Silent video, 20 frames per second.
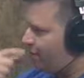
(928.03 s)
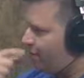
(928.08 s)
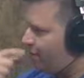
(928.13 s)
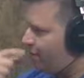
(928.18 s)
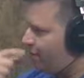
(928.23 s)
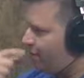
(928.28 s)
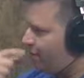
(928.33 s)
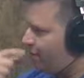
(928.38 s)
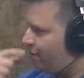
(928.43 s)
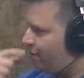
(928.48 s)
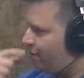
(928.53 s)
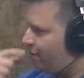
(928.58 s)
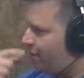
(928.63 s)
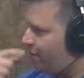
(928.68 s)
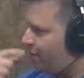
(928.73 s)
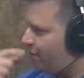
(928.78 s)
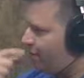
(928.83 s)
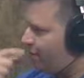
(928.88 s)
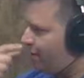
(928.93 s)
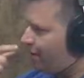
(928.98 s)

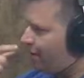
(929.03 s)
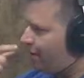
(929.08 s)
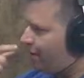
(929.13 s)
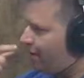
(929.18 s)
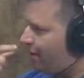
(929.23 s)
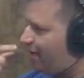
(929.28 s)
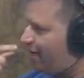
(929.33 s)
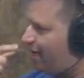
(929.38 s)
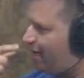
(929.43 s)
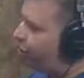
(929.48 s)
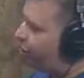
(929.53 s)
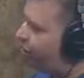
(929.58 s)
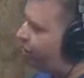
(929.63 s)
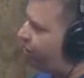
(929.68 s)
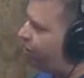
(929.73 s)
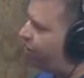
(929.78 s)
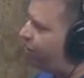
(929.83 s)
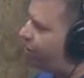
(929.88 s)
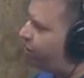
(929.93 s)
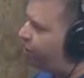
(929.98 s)
major
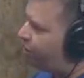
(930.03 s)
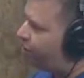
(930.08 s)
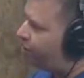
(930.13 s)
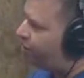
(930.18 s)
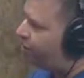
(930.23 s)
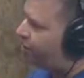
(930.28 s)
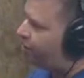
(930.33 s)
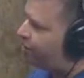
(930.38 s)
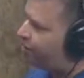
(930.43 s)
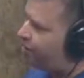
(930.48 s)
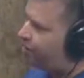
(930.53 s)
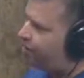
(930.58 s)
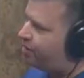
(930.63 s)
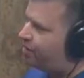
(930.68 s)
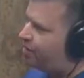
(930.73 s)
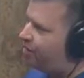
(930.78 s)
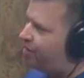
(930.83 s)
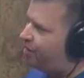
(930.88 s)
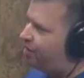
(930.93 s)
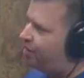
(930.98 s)
organ and artery.
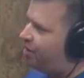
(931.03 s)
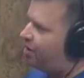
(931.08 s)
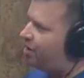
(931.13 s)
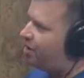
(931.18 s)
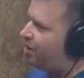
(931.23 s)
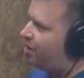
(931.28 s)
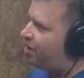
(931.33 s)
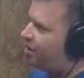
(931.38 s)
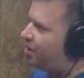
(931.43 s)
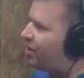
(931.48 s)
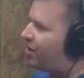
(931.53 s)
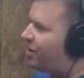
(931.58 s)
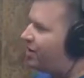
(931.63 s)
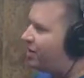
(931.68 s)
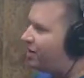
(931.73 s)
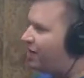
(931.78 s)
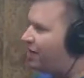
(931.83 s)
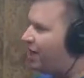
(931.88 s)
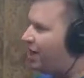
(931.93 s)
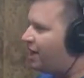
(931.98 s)
And
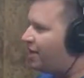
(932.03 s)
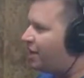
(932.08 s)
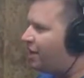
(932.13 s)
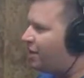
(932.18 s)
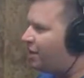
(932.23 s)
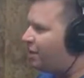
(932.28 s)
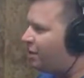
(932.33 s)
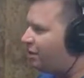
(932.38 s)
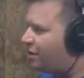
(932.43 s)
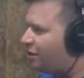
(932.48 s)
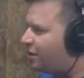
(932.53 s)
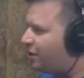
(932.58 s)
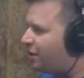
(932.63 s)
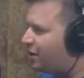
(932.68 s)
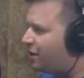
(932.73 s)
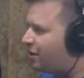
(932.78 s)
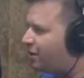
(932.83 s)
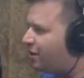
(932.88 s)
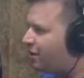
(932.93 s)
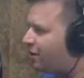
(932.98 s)
I sat there and I was
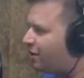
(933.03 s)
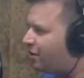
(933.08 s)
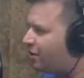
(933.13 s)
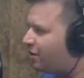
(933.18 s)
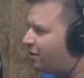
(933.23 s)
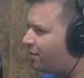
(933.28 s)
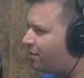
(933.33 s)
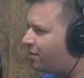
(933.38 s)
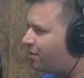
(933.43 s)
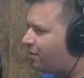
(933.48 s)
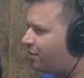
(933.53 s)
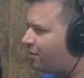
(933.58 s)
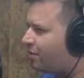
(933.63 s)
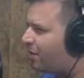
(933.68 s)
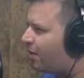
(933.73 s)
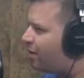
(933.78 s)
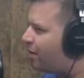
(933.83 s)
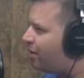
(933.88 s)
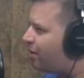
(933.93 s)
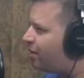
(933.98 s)
like,
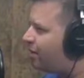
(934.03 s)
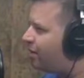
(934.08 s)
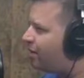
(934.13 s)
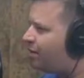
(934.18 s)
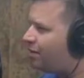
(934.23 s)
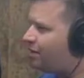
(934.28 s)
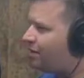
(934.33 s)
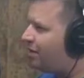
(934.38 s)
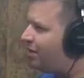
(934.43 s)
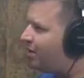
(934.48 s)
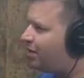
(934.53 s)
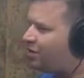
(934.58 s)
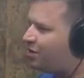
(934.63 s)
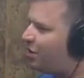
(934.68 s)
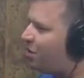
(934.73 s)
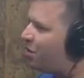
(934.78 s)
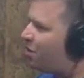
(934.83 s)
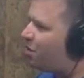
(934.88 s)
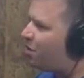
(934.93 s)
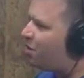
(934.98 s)
man, there's
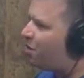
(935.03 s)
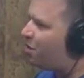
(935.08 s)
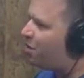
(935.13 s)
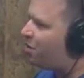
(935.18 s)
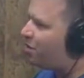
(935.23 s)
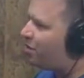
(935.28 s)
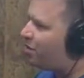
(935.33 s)
no